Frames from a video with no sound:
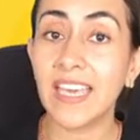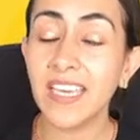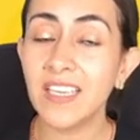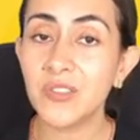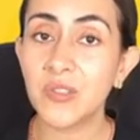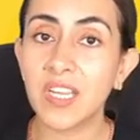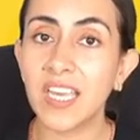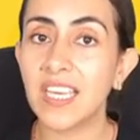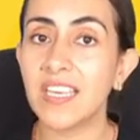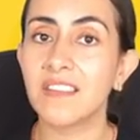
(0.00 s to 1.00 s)
And
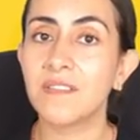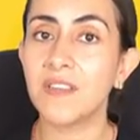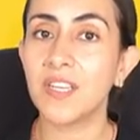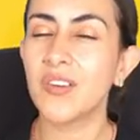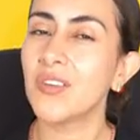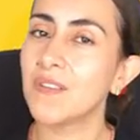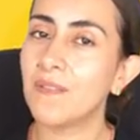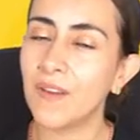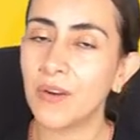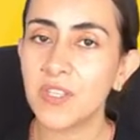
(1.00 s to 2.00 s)
today the video is
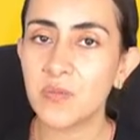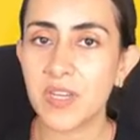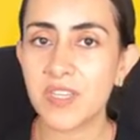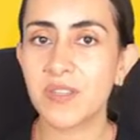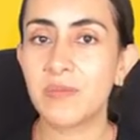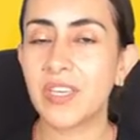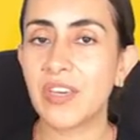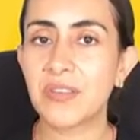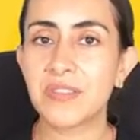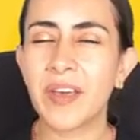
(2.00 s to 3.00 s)
very special
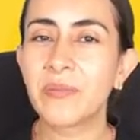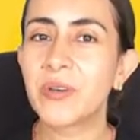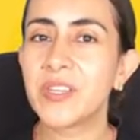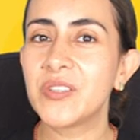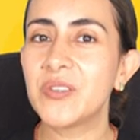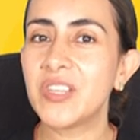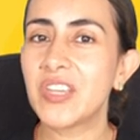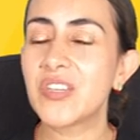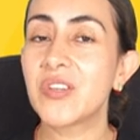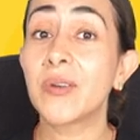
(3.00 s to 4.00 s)
because I'm going to
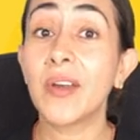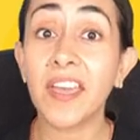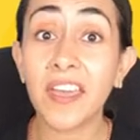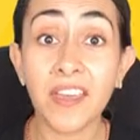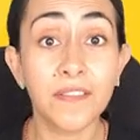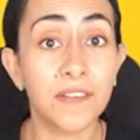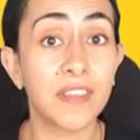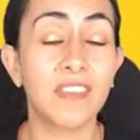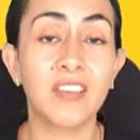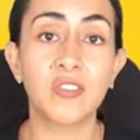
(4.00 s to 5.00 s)
teach you
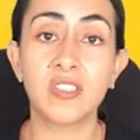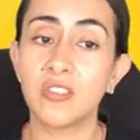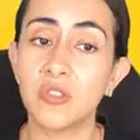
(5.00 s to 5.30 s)
everything you need